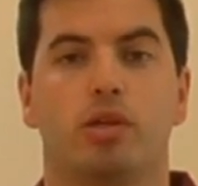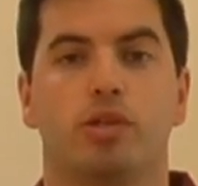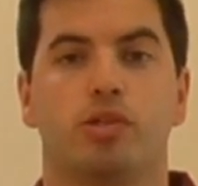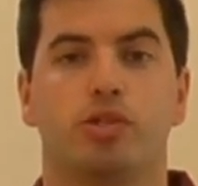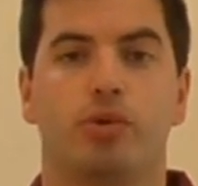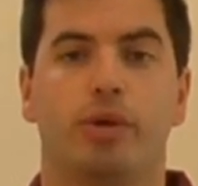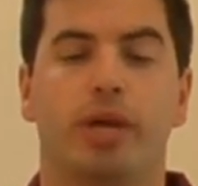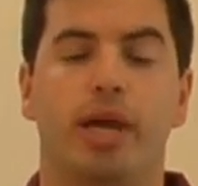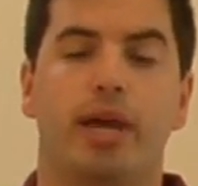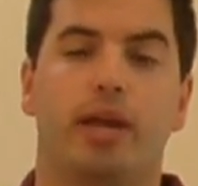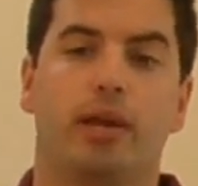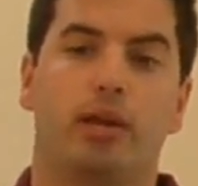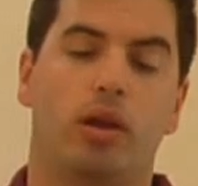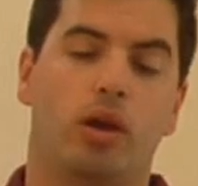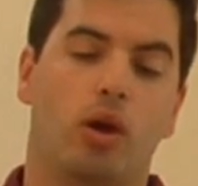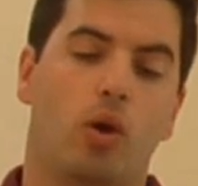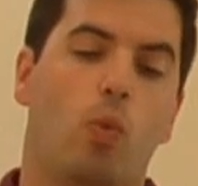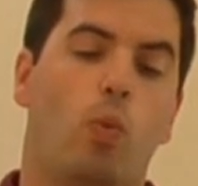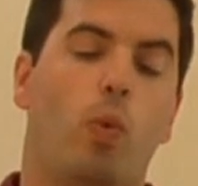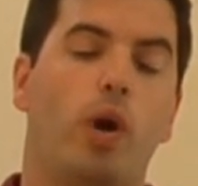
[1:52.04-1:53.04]
So again,
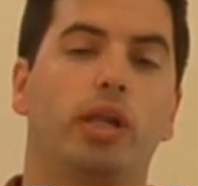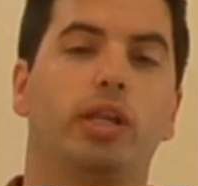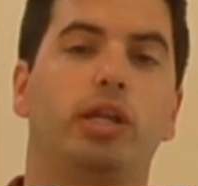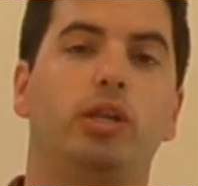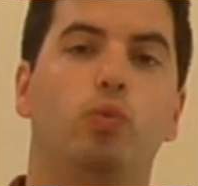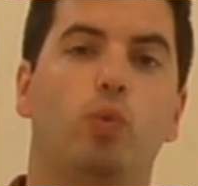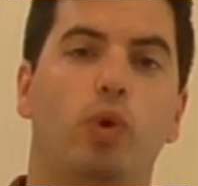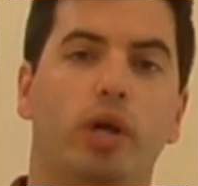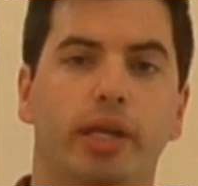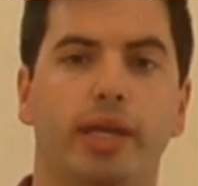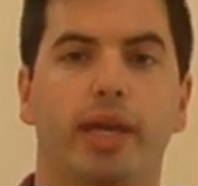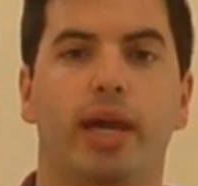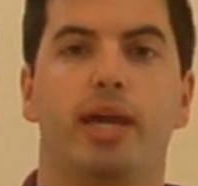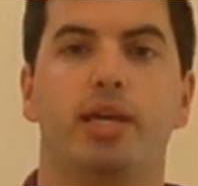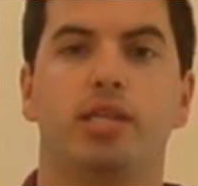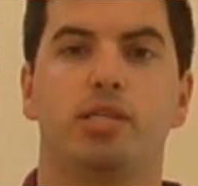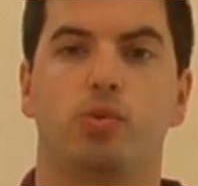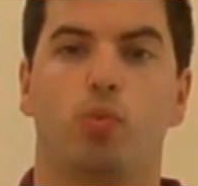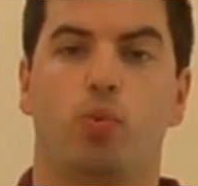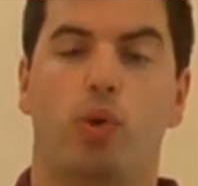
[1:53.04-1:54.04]
while in one
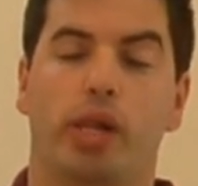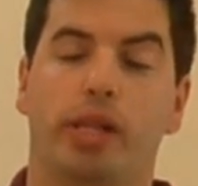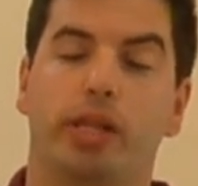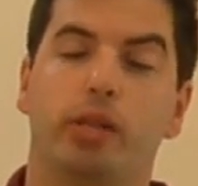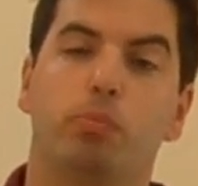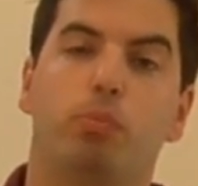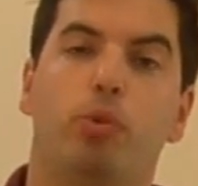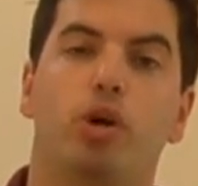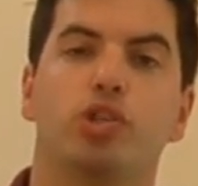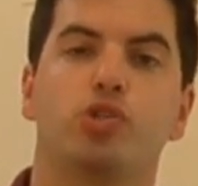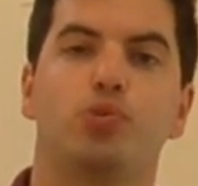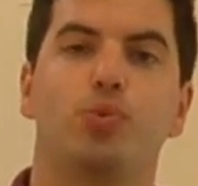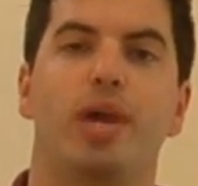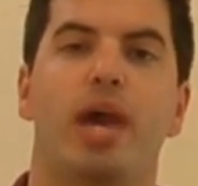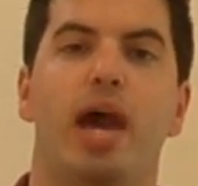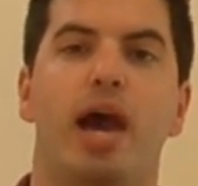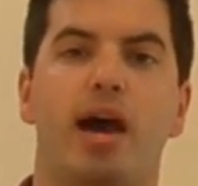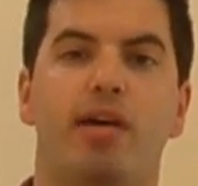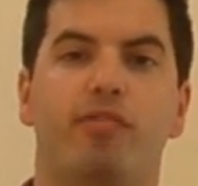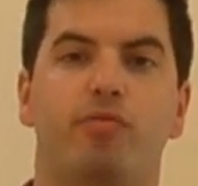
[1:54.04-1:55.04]
case, while in bonds we
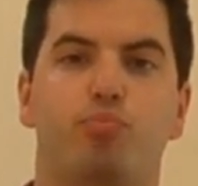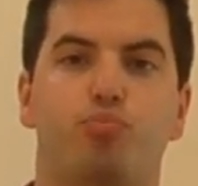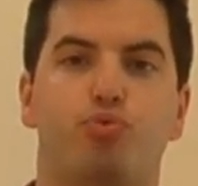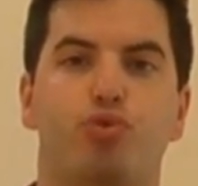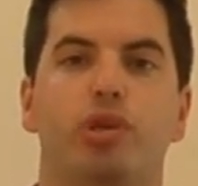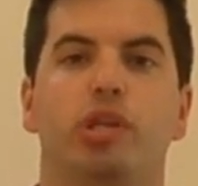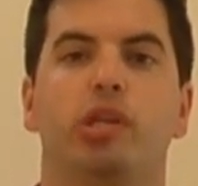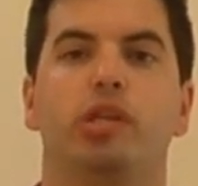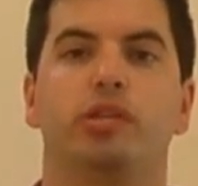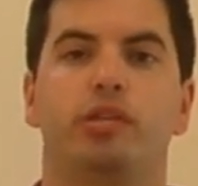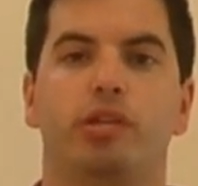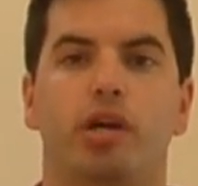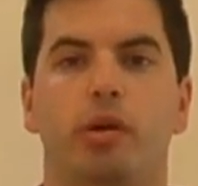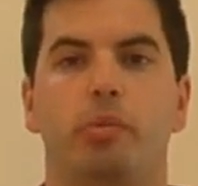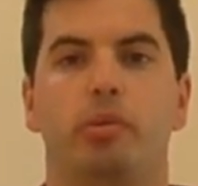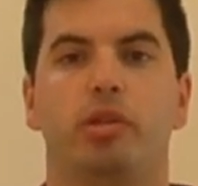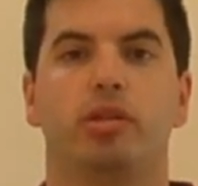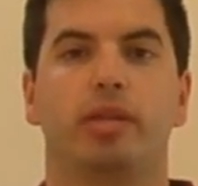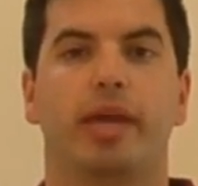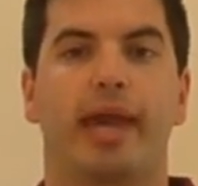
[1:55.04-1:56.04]
have
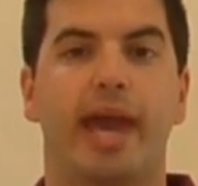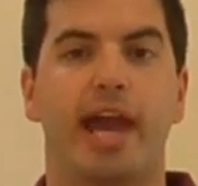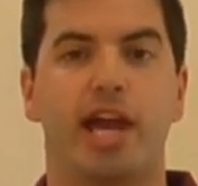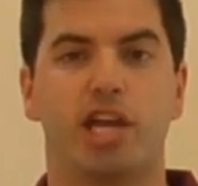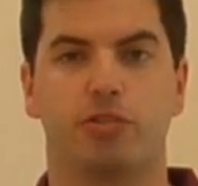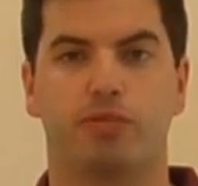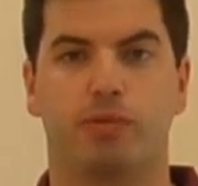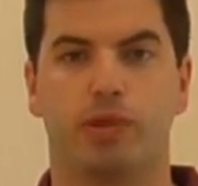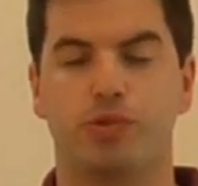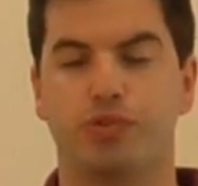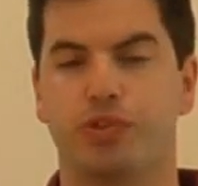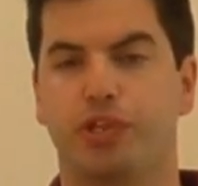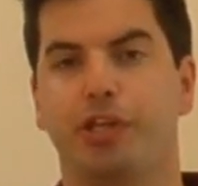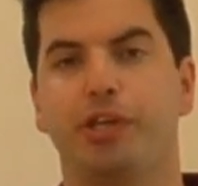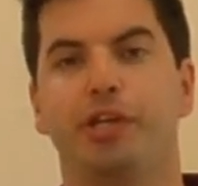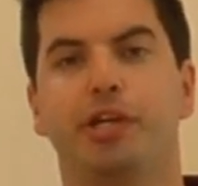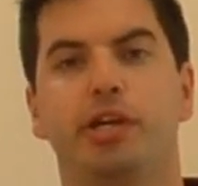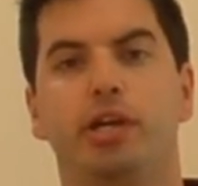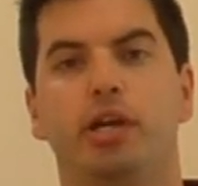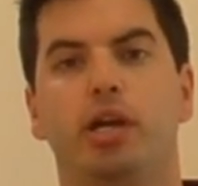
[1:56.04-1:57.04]
predetermined cash flows,
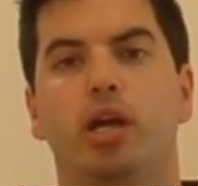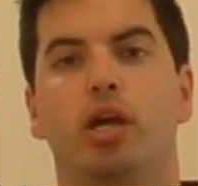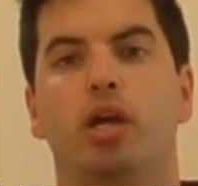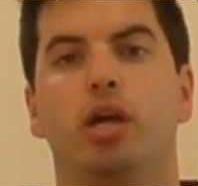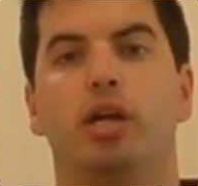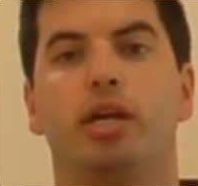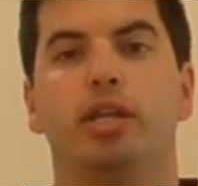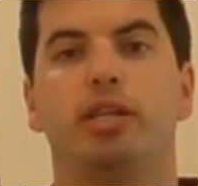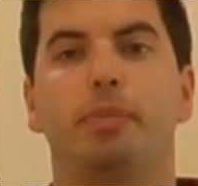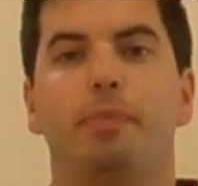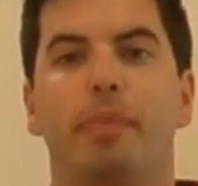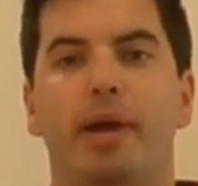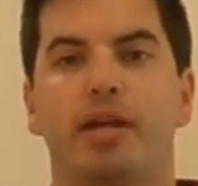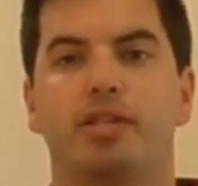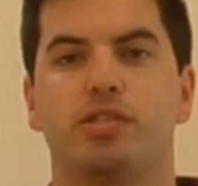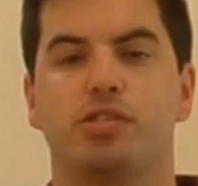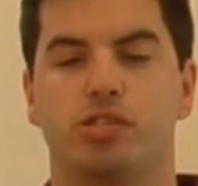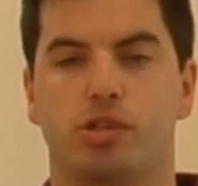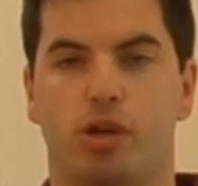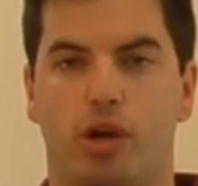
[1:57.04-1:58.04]
here it
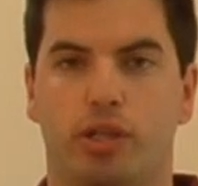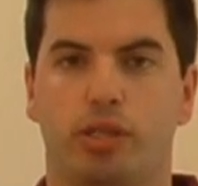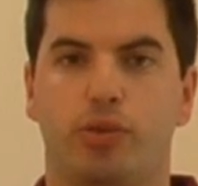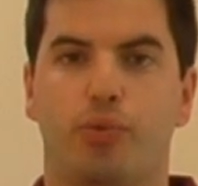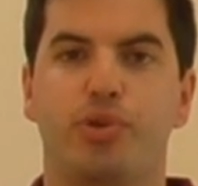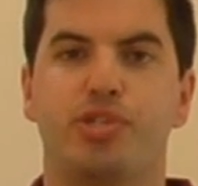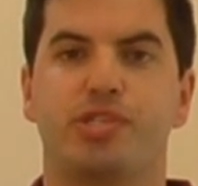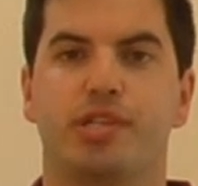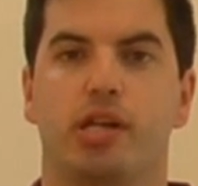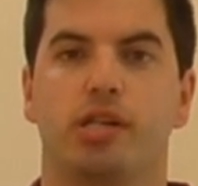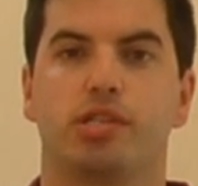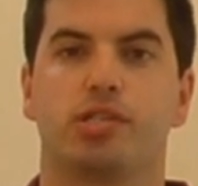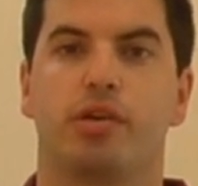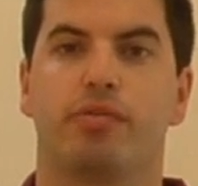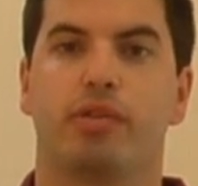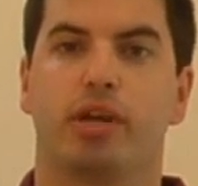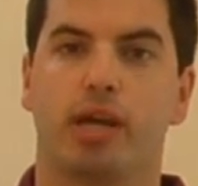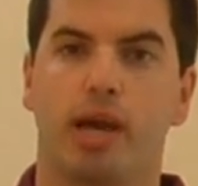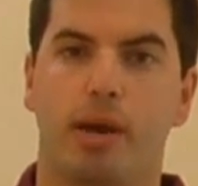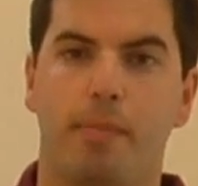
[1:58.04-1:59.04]
depends on the results
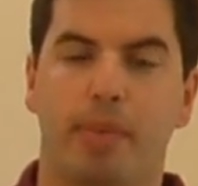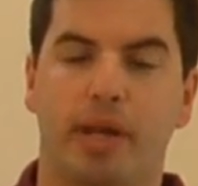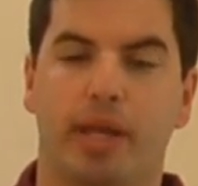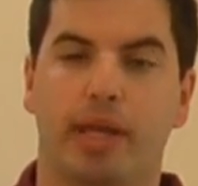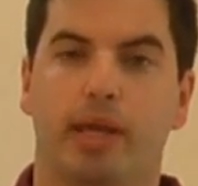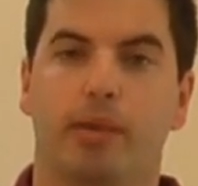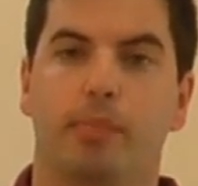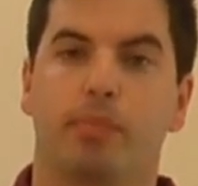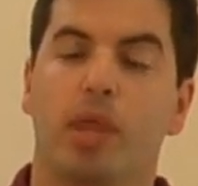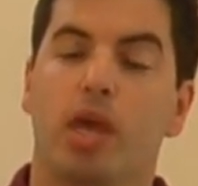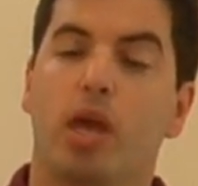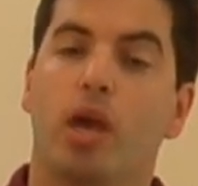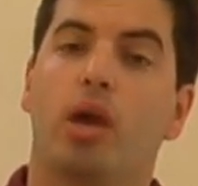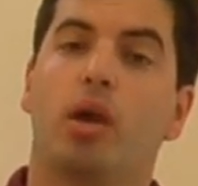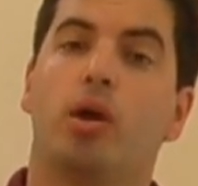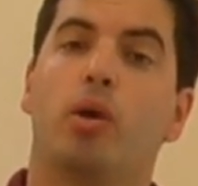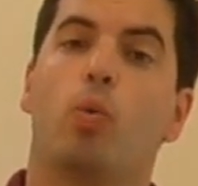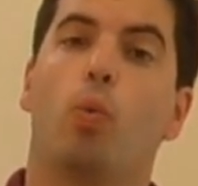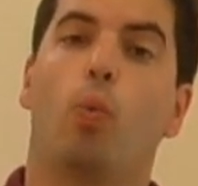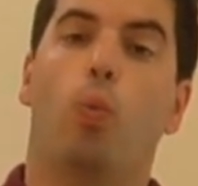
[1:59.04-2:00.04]
of the company.
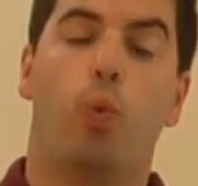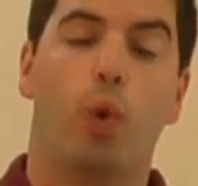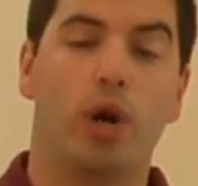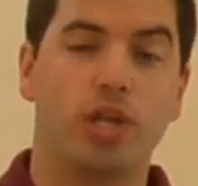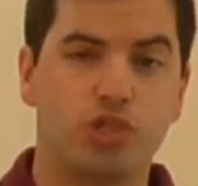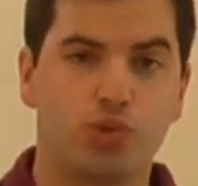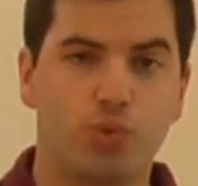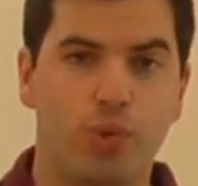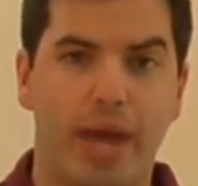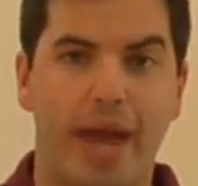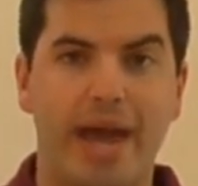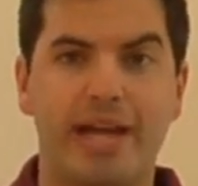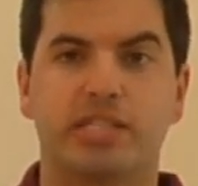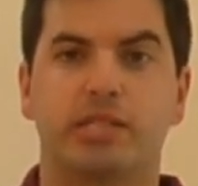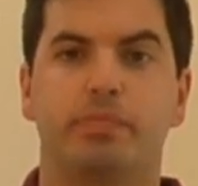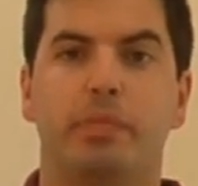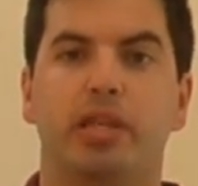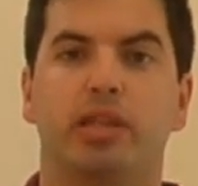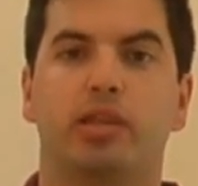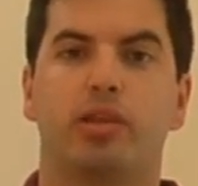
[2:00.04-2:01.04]
Once we
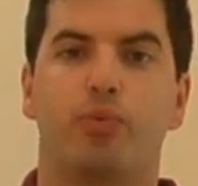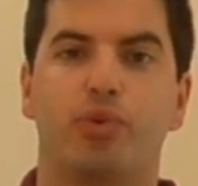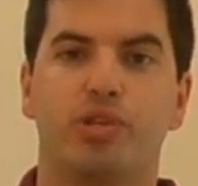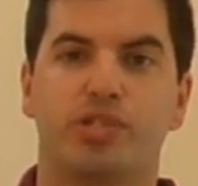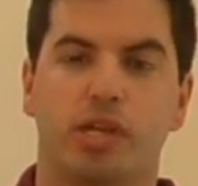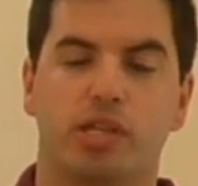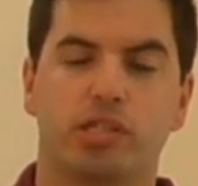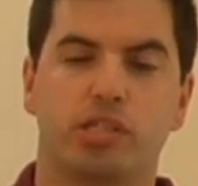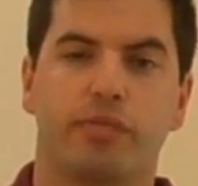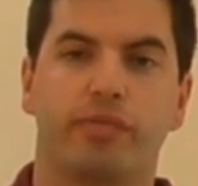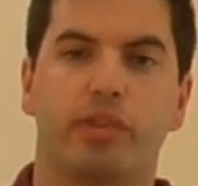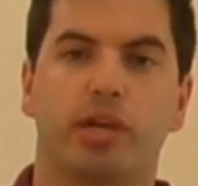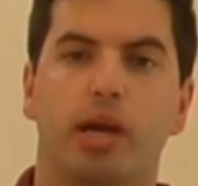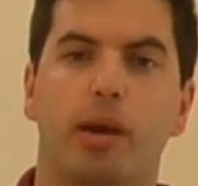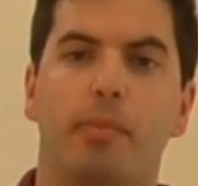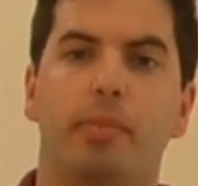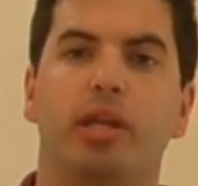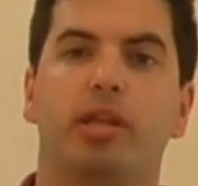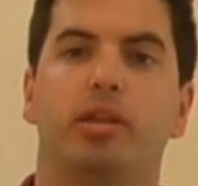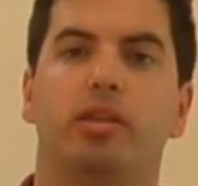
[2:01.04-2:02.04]
estimate the results of the
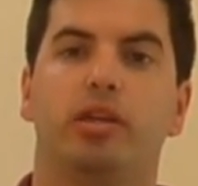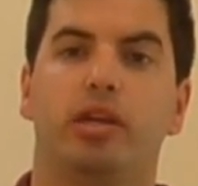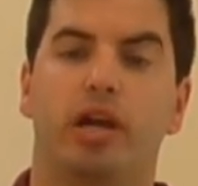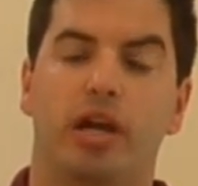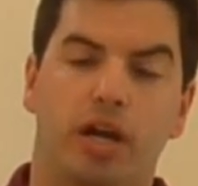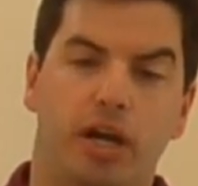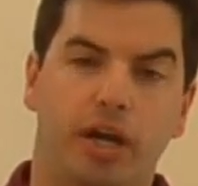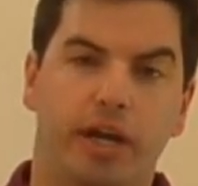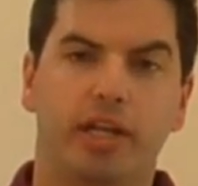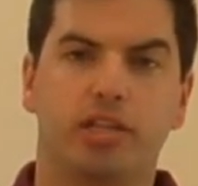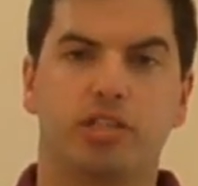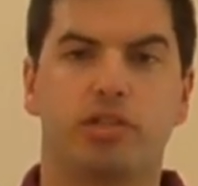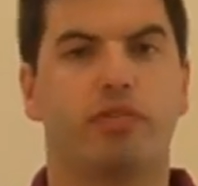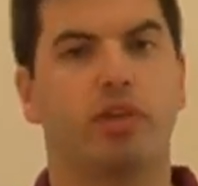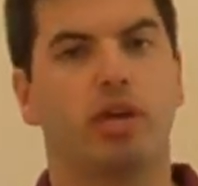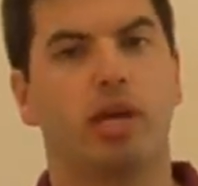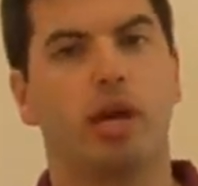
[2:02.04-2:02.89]
company, the earnings of the